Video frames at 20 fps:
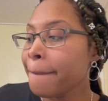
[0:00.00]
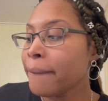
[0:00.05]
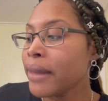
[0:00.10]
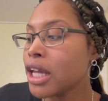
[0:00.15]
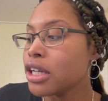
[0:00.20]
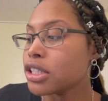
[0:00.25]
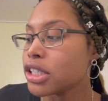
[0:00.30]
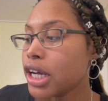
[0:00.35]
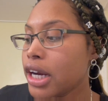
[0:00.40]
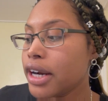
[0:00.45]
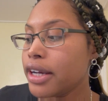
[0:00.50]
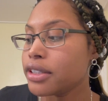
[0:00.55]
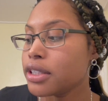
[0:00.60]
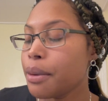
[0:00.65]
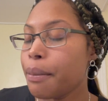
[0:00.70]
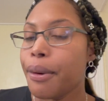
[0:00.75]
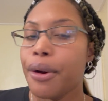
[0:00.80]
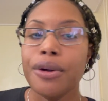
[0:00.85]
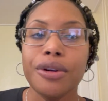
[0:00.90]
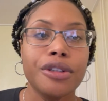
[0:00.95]
shout out to
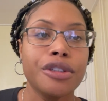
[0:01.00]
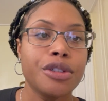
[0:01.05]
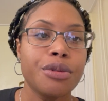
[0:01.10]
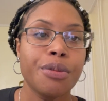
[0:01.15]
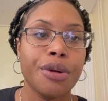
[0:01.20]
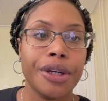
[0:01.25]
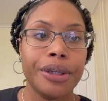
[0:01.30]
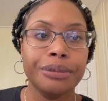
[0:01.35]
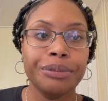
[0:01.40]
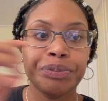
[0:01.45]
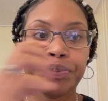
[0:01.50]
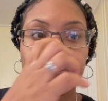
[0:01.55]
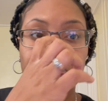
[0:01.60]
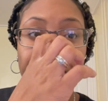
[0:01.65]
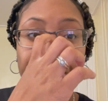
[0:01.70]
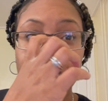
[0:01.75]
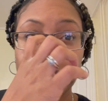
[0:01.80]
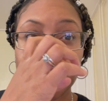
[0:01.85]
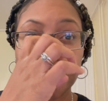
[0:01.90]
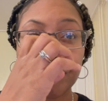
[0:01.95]
Poland Spring.
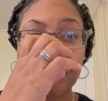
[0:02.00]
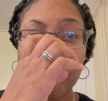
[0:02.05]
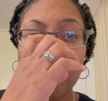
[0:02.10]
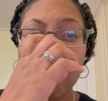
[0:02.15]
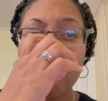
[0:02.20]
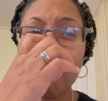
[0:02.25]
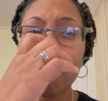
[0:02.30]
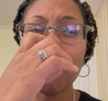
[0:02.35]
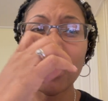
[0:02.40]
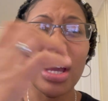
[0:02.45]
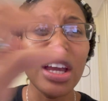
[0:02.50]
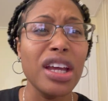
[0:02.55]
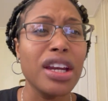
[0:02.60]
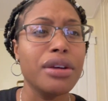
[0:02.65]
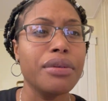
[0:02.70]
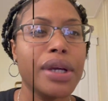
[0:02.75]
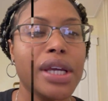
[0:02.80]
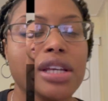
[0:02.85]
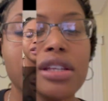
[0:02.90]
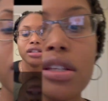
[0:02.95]

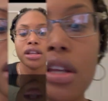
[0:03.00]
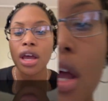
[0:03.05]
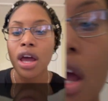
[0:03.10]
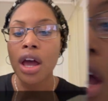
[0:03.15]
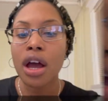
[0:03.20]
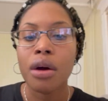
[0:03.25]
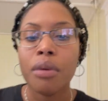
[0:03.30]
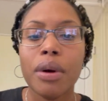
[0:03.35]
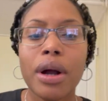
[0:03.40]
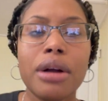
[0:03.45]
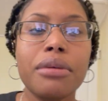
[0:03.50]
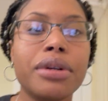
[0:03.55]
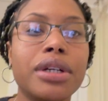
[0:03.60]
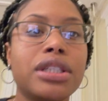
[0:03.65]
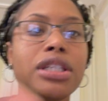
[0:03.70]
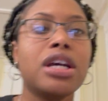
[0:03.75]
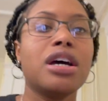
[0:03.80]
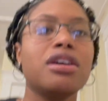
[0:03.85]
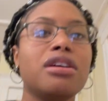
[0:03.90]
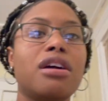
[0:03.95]
Anyways, what I want to
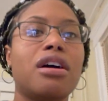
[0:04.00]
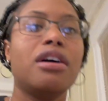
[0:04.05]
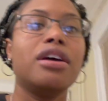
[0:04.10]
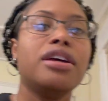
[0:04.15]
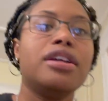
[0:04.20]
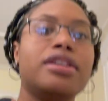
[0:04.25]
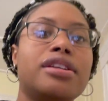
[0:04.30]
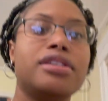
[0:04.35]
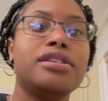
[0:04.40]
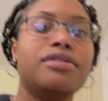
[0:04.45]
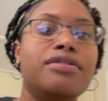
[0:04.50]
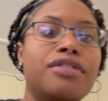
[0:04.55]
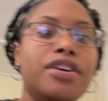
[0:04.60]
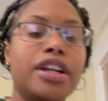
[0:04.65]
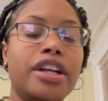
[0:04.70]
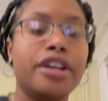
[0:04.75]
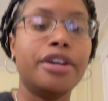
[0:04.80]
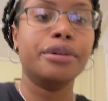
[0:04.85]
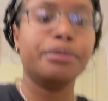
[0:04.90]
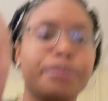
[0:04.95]
tell y'all in this
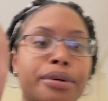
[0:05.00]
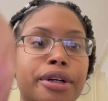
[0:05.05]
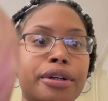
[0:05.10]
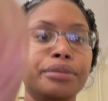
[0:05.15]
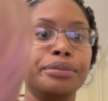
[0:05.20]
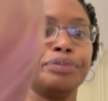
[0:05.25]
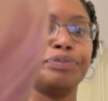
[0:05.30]
video, bro,